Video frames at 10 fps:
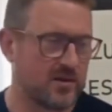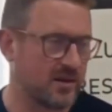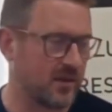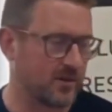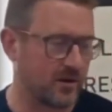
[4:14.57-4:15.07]

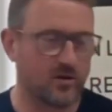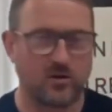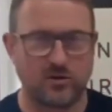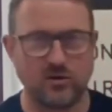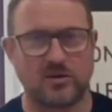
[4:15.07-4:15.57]
There we go.
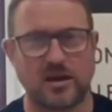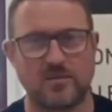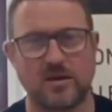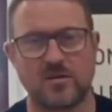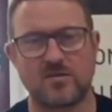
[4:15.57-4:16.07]

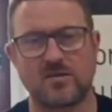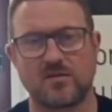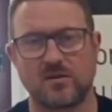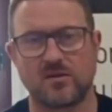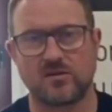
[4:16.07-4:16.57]
UK marriage
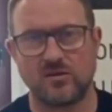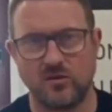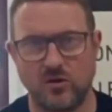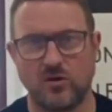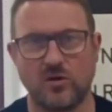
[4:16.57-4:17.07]
certificates,
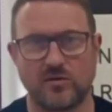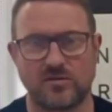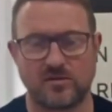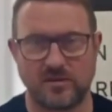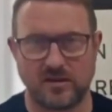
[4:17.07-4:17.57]

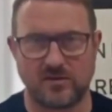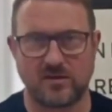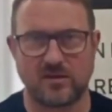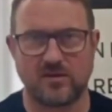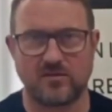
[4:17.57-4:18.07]
non-lucrative
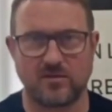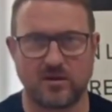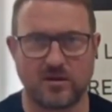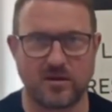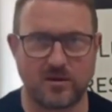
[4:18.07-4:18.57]
visa
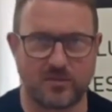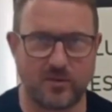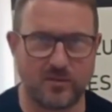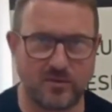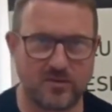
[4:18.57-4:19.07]

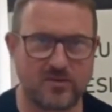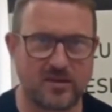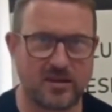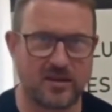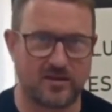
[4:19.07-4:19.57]
appointments
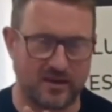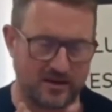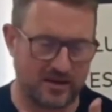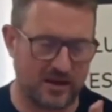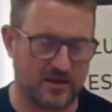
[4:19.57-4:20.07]
in
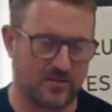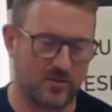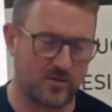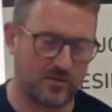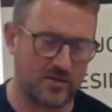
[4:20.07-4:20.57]

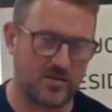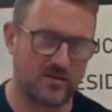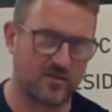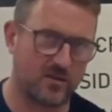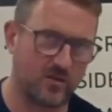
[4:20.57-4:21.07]
Edinburgh,
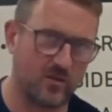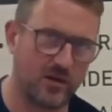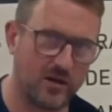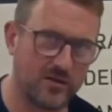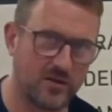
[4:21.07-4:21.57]
Manchester or
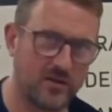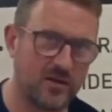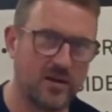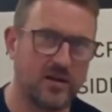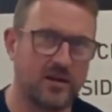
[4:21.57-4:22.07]
London.
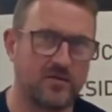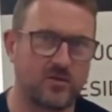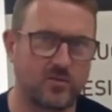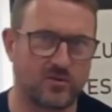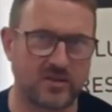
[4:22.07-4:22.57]
If
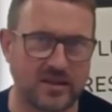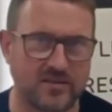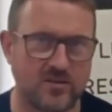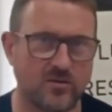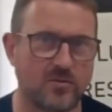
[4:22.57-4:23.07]
you're
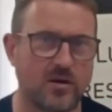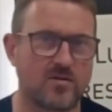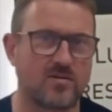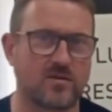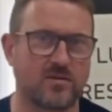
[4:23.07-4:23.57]
presenting your
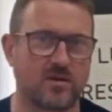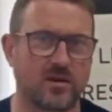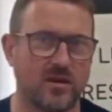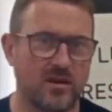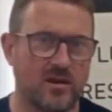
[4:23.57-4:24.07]
marriage
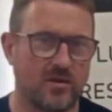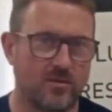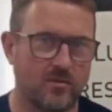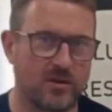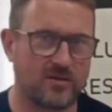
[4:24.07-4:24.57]
certificate,
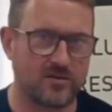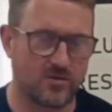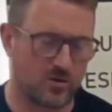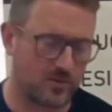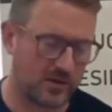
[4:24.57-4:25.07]
recent
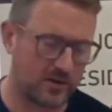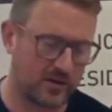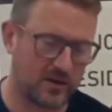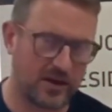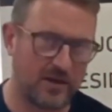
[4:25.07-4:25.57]

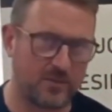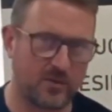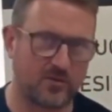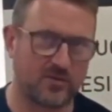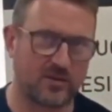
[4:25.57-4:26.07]
duplicate,
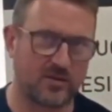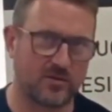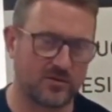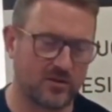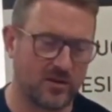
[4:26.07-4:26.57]

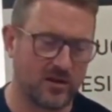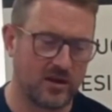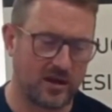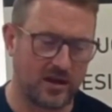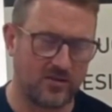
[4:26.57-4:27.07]
apostilled
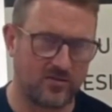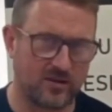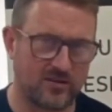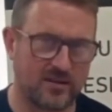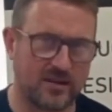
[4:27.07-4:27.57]
and
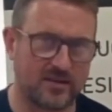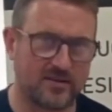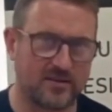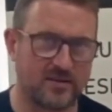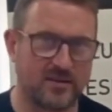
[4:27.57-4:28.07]
translated.